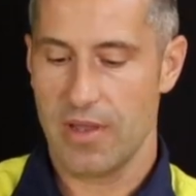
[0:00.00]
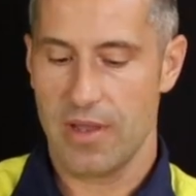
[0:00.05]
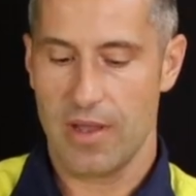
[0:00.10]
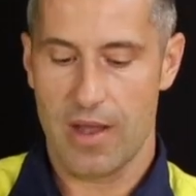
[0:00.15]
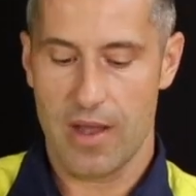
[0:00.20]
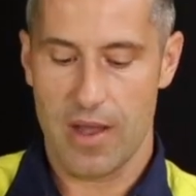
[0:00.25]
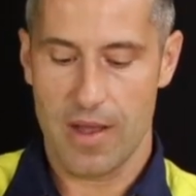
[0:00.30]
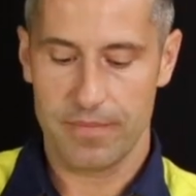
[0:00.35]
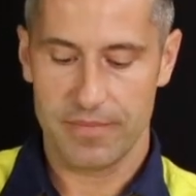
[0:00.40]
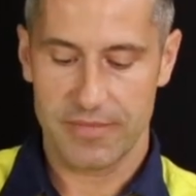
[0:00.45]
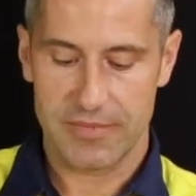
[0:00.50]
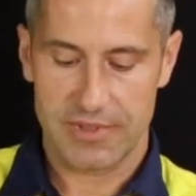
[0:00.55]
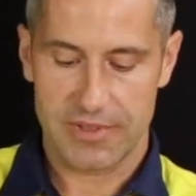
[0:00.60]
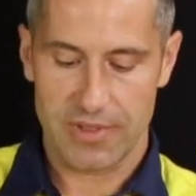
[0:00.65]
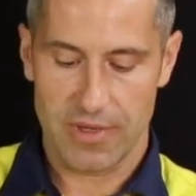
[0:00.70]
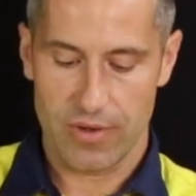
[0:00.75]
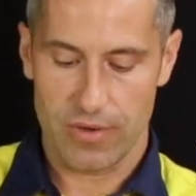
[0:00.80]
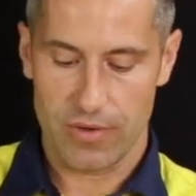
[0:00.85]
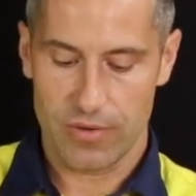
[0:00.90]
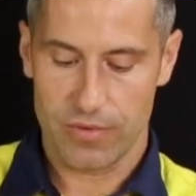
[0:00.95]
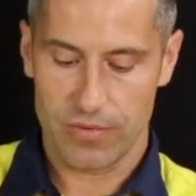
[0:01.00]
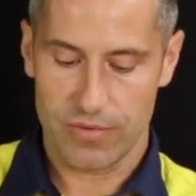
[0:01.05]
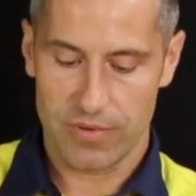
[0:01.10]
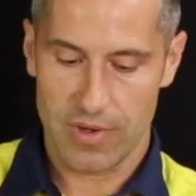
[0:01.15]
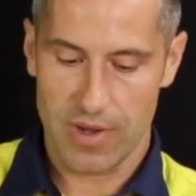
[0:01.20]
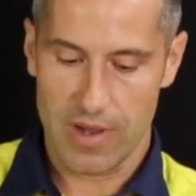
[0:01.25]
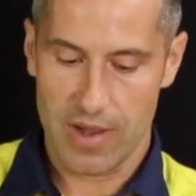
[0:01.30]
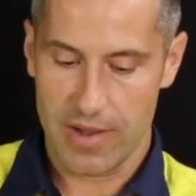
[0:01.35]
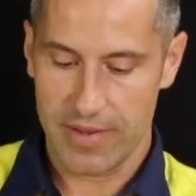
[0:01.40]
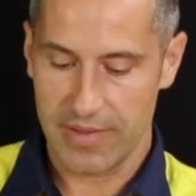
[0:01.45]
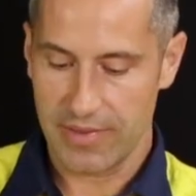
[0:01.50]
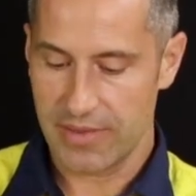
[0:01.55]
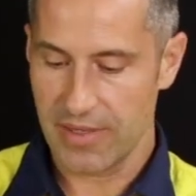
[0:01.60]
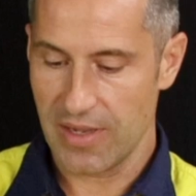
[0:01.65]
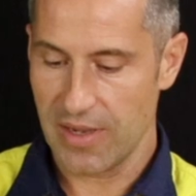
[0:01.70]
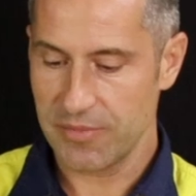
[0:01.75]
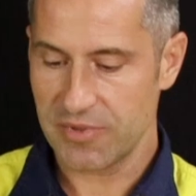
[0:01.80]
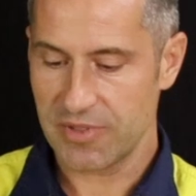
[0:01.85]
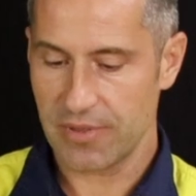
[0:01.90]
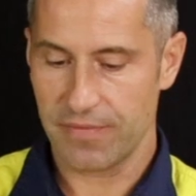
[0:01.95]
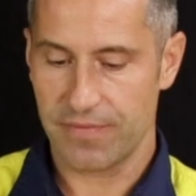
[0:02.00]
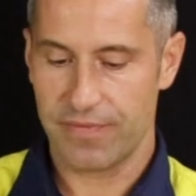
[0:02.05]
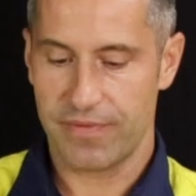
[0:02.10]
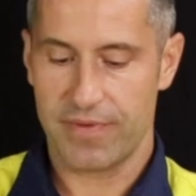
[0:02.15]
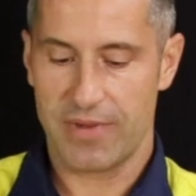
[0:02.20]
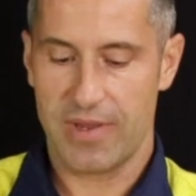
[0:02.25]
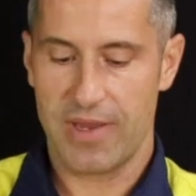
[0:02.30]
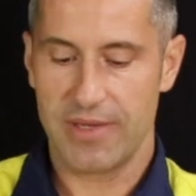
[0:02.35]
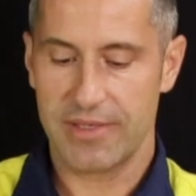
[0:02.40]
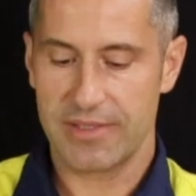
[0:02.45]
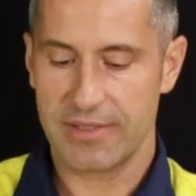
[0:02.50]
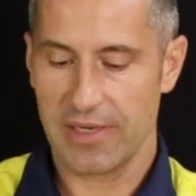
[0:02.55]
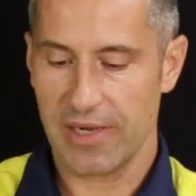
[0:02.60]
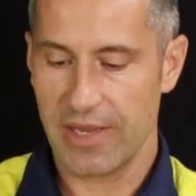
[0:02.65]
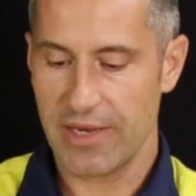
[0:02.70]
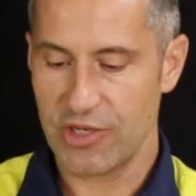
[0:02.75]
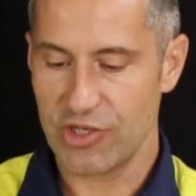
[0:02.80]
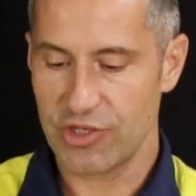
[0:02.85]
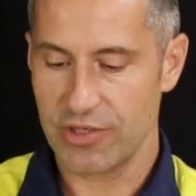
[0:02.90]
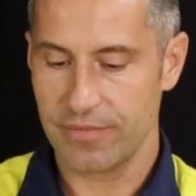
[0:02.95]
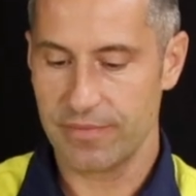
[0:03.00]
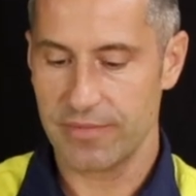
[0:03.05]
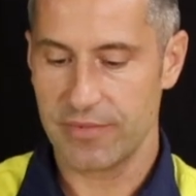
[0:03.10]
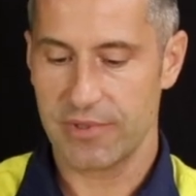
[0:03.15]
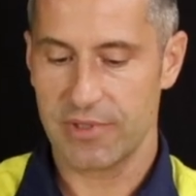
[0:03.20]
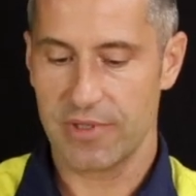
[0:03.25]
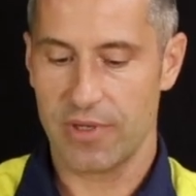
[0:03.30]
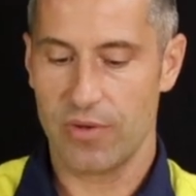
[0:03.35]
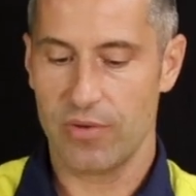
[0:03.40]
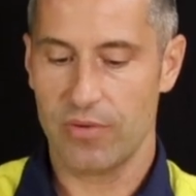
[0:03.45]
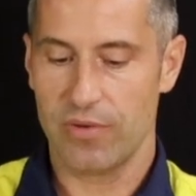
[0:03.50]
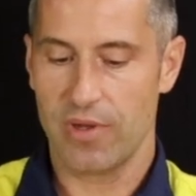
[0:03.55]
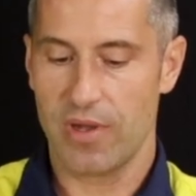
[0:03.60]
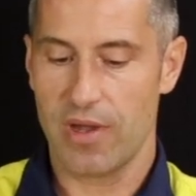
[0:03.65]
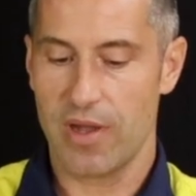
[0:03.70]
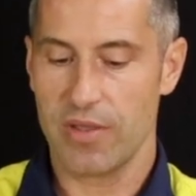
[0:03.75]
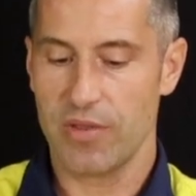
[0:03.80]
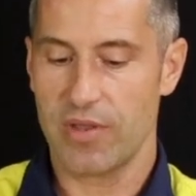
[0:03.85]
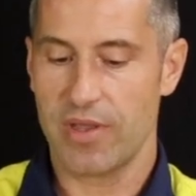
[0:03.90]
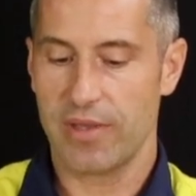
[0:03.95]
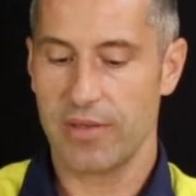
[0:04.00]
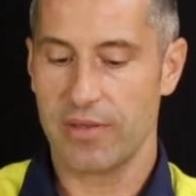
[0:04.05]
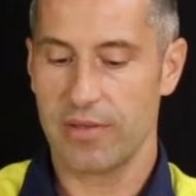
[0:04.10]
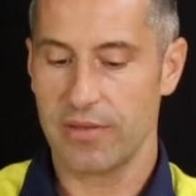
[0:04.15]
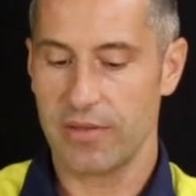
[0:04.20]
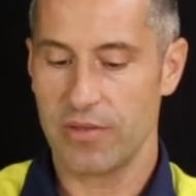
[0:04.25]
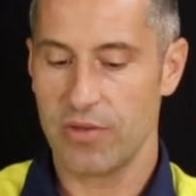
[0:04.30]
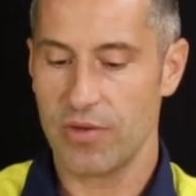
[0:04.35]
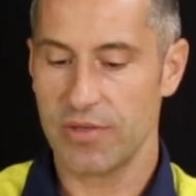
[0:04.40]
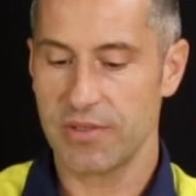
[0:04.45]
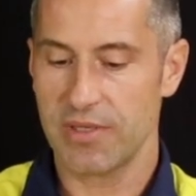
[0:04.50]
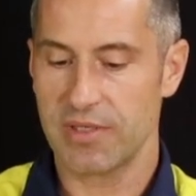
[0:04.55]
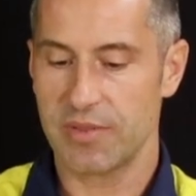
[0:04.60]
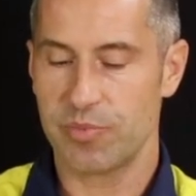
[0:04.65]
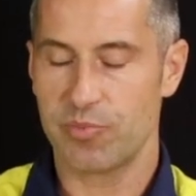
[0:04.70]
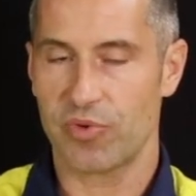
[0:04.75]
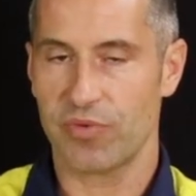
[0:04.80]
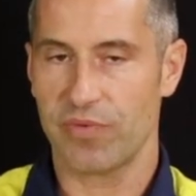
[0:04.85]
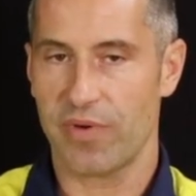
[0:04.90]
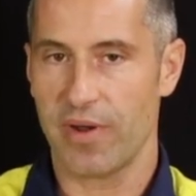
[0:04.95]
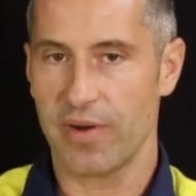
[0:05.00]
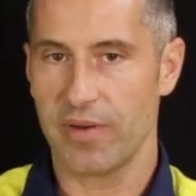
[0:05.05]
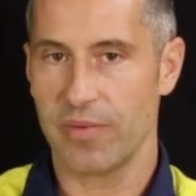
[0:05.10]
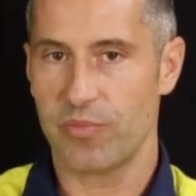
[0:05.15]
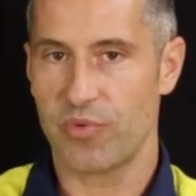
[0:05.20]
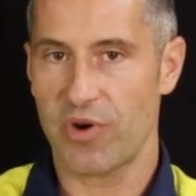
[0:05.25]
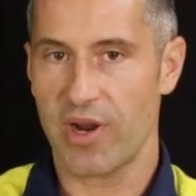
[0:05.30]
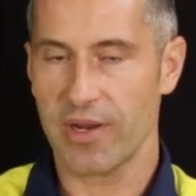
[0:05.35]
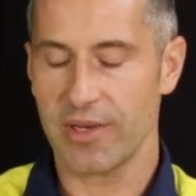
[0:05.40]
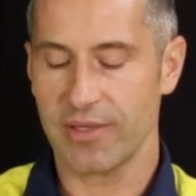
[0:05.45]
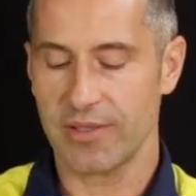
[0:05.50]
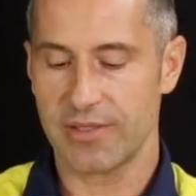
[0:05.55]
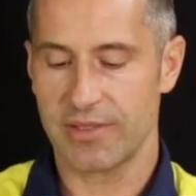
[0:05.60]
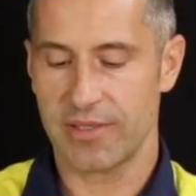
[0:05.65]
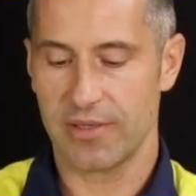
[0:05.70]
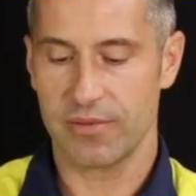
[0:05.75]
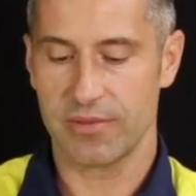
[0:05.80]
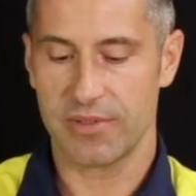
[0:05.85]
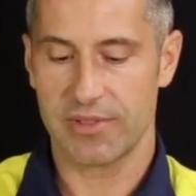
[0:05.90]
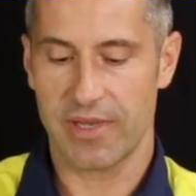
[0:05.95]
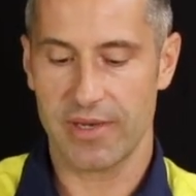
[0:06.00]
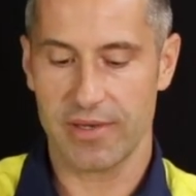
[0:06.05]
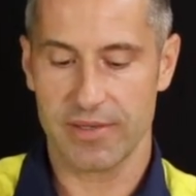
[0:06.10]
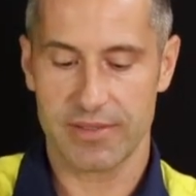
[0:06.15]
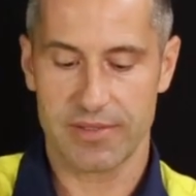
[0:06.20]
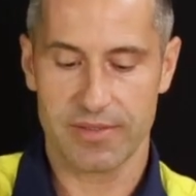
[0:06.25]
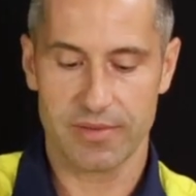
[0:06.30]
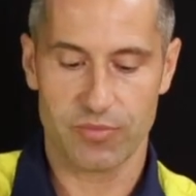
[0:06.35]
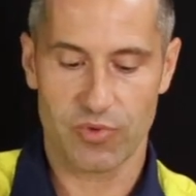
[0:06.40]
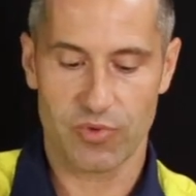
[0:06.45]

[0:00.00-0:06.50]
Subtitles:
In terms of installation, so you can use these provided brackets, so stainless steel